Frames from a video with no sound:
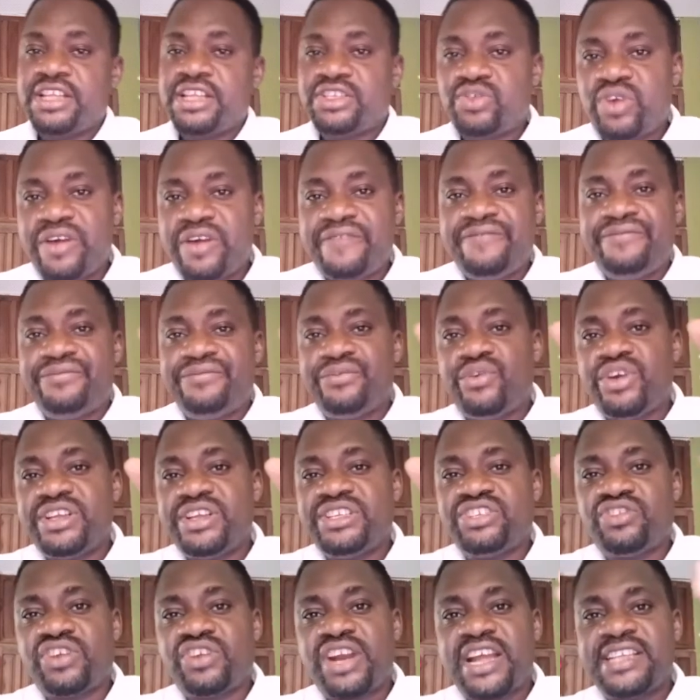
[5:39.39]
to
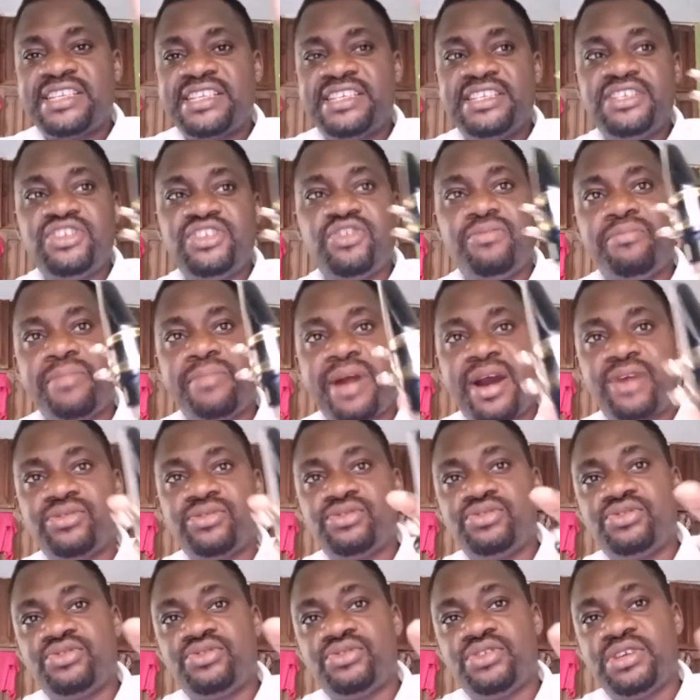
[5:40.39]
avoid scratching your
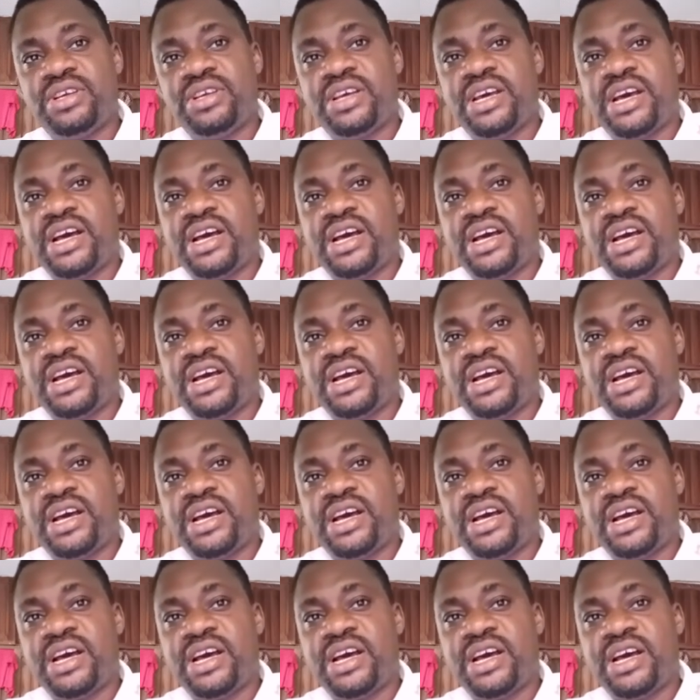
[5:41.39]
mouth,